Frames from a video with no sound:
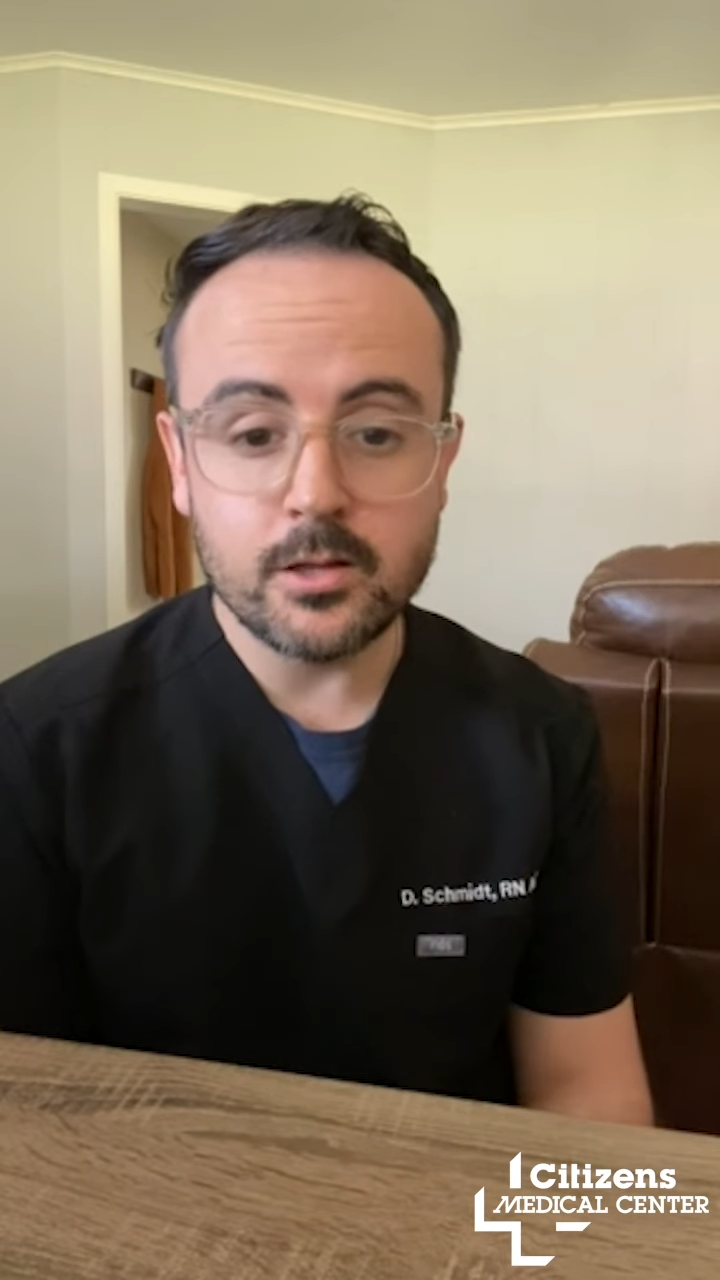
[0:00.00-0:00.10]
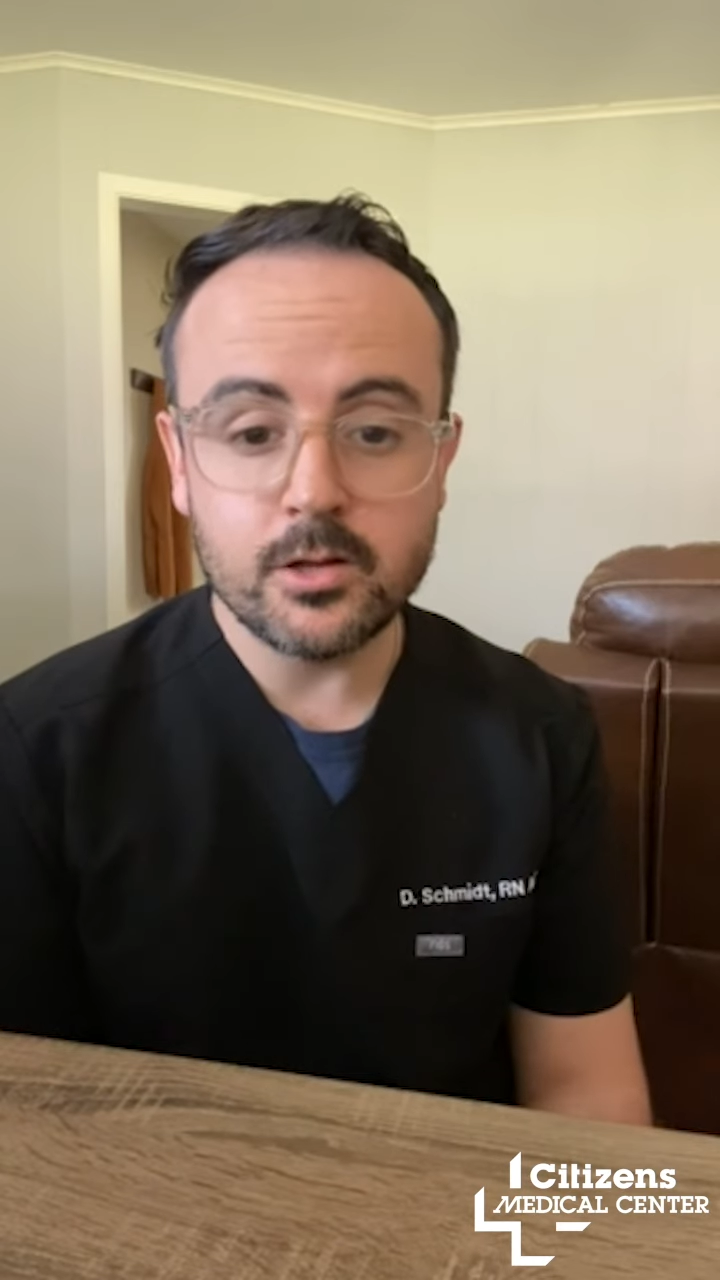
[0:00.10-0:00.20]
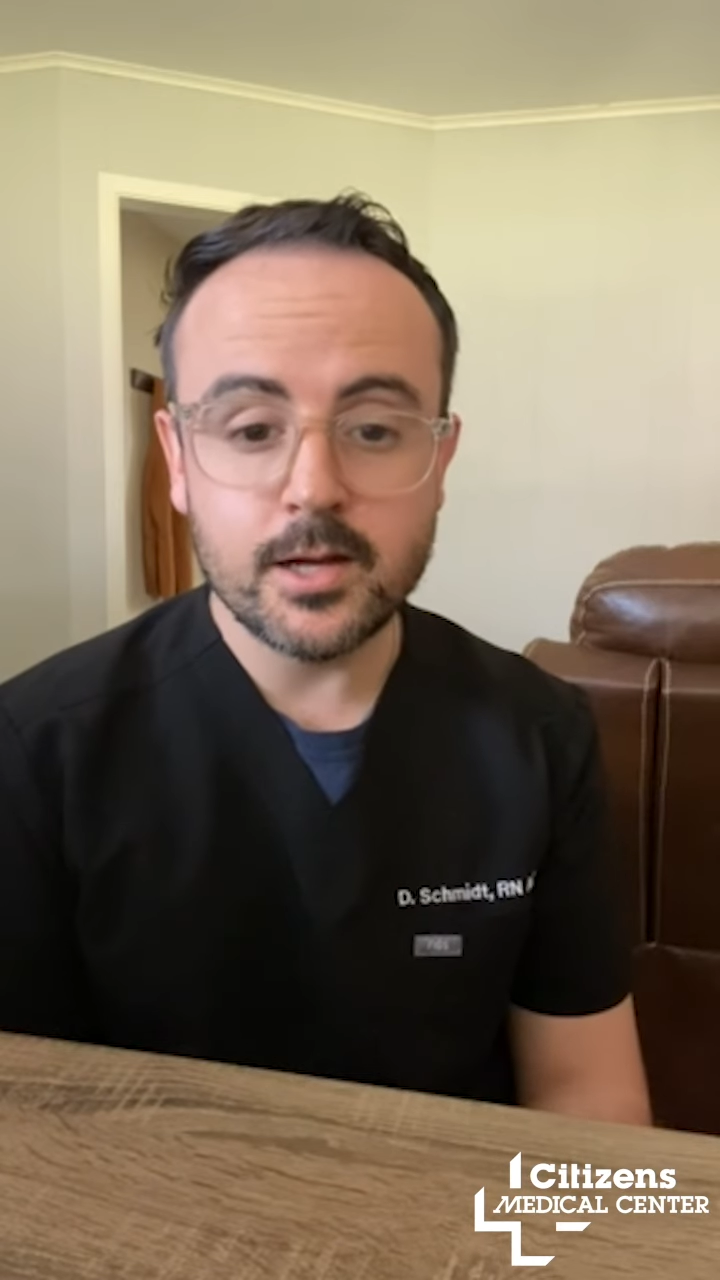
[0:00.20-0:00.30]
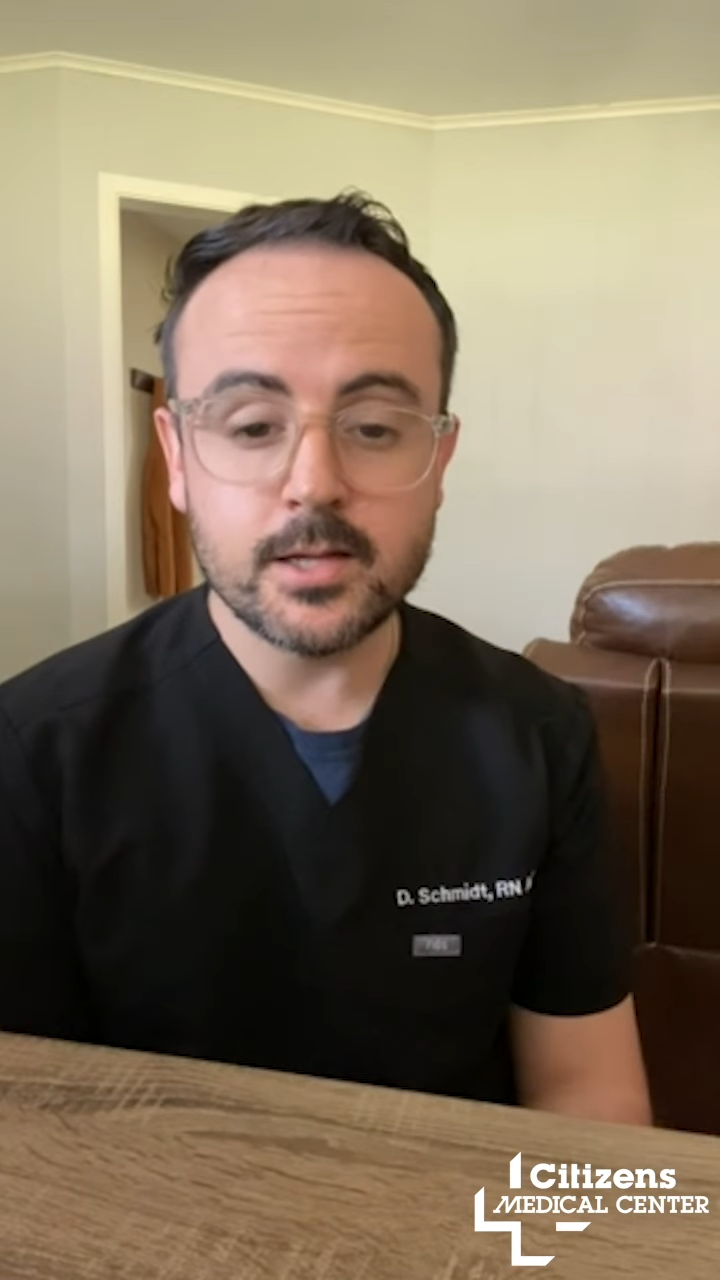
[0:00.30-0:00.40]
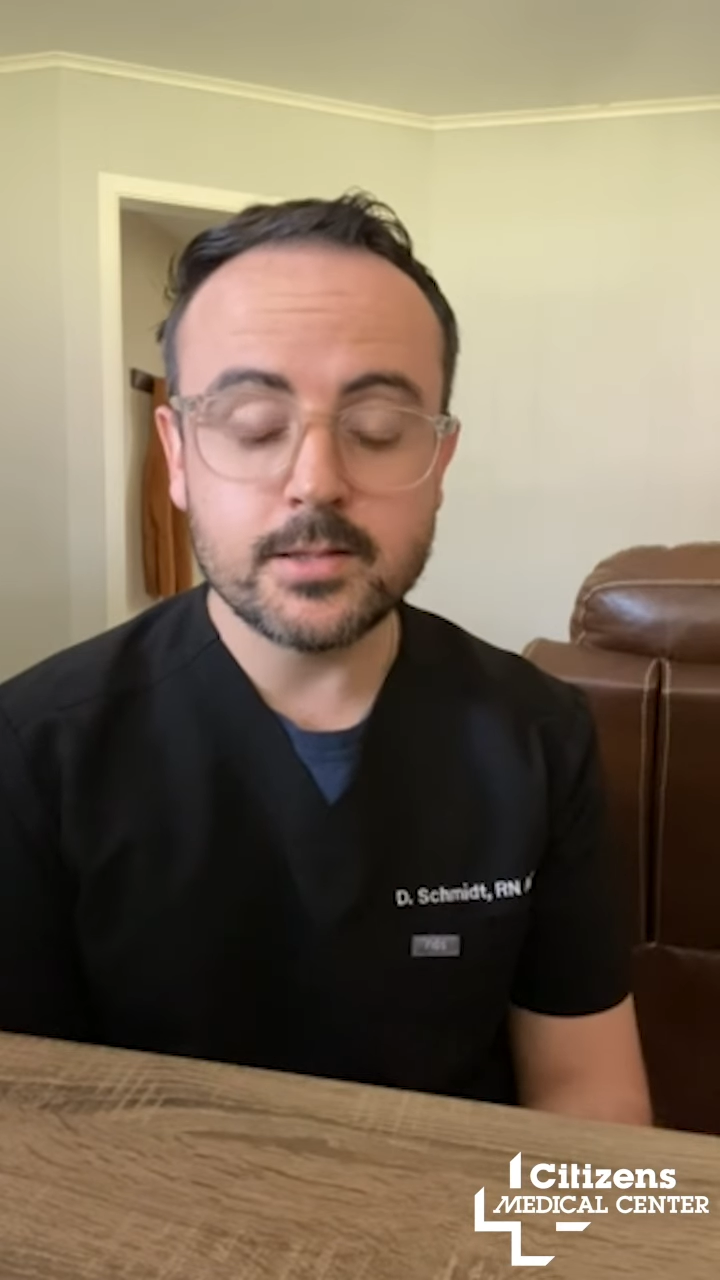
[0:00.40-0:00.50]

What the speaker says: United